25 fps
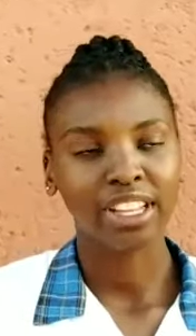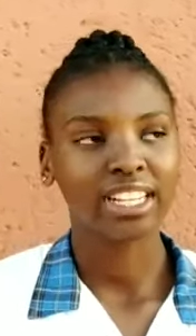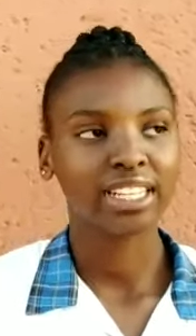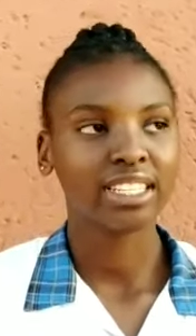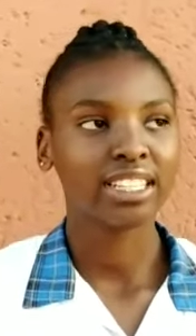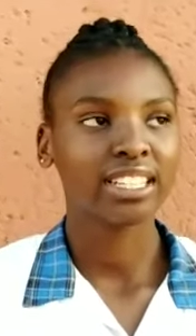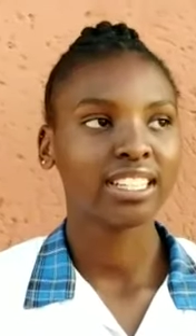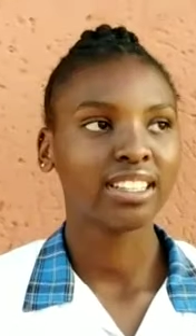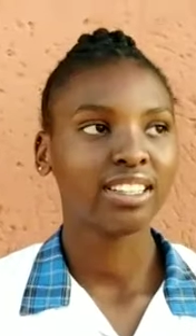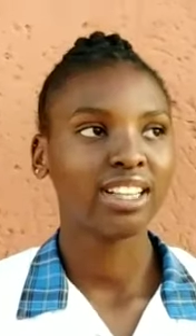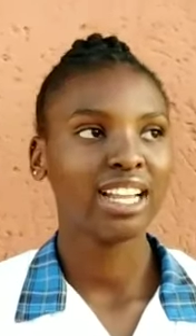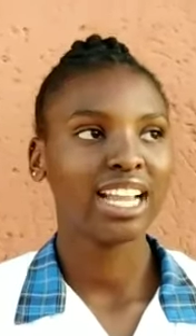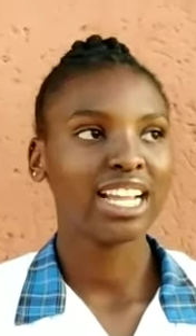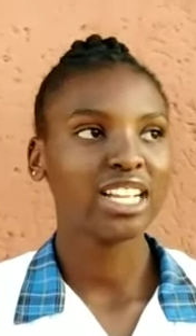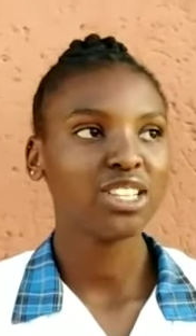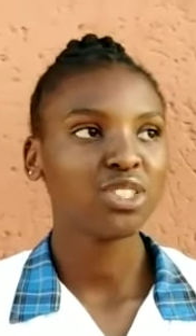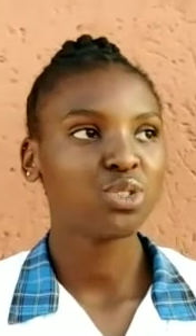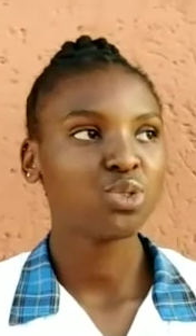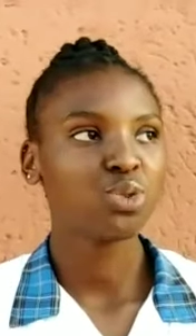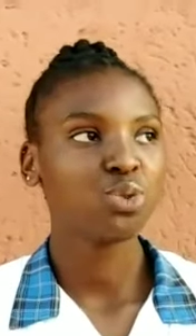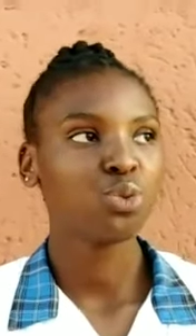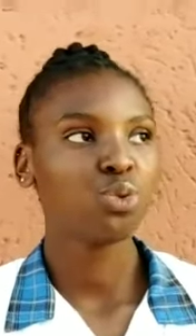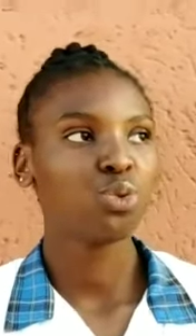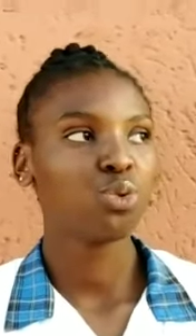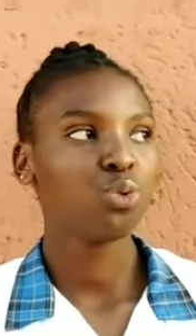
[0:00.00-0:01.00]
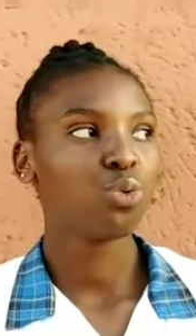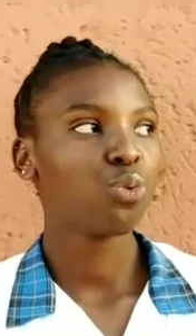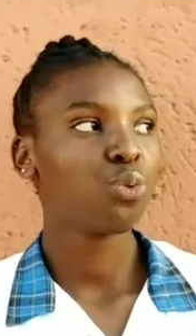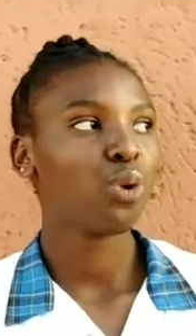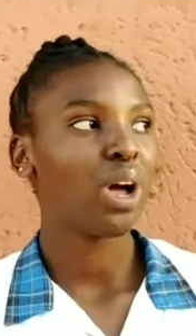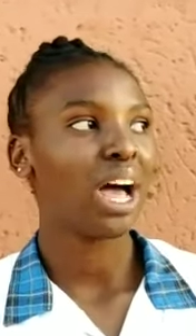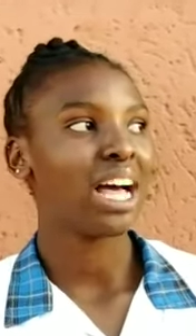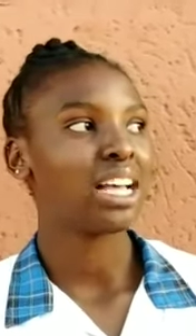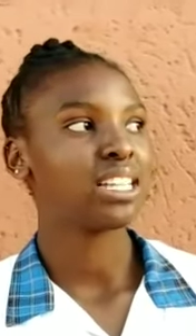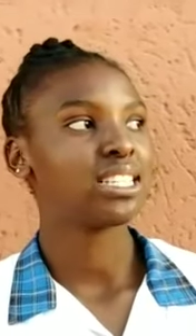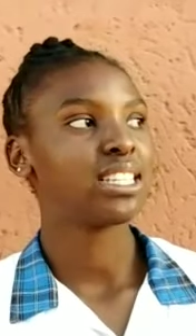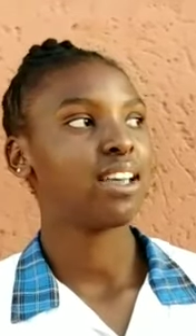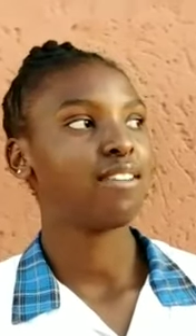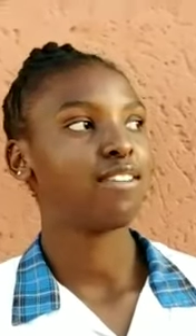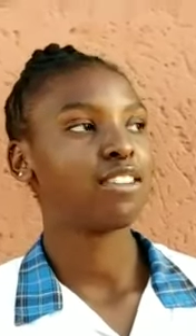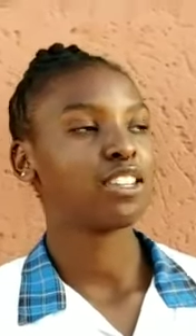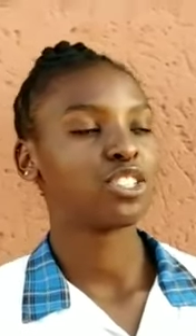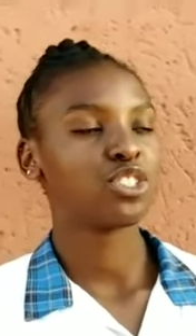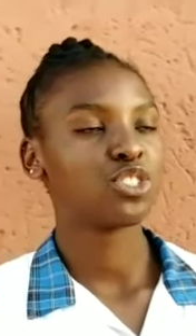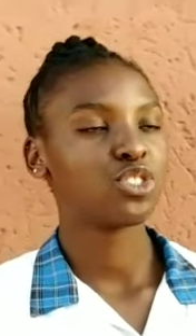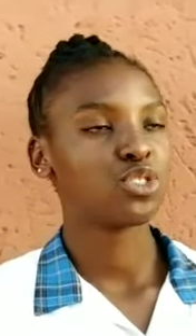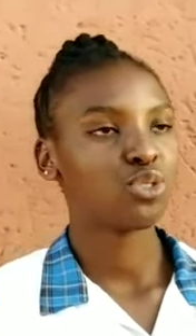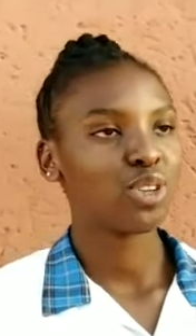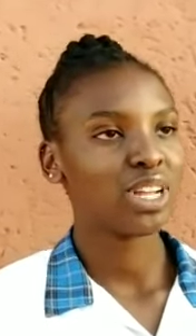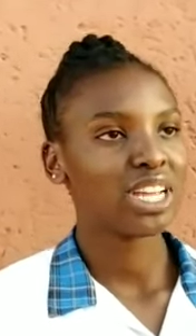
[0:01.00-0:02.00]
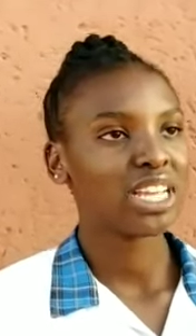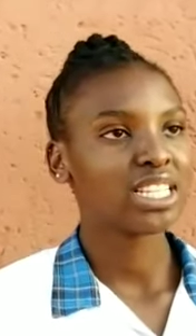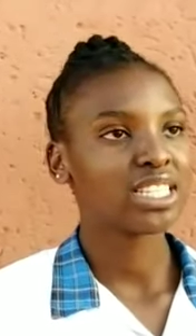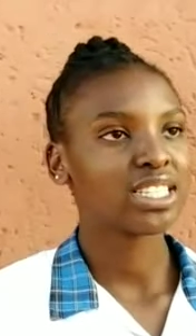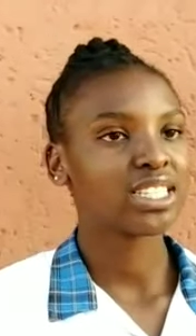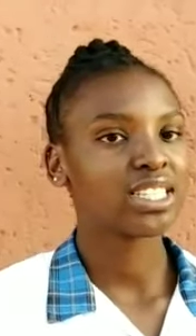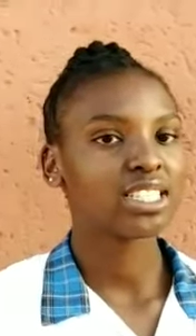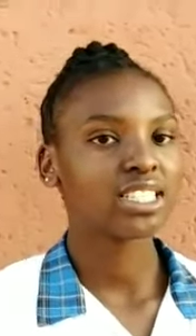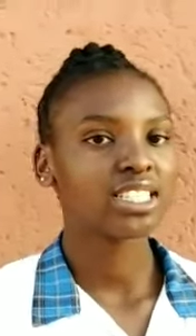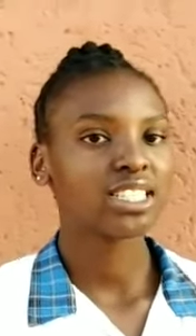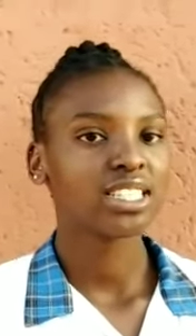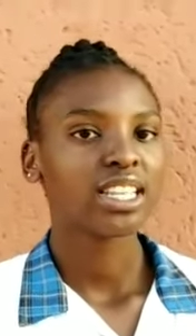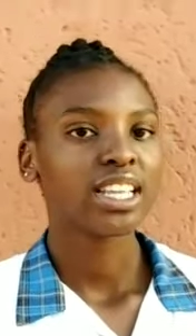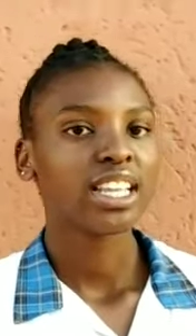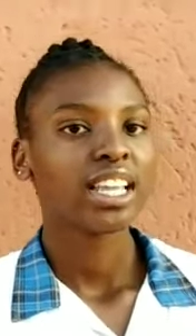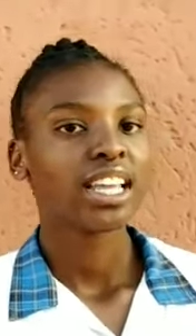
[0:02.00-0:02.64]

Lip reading: it led to us having stress,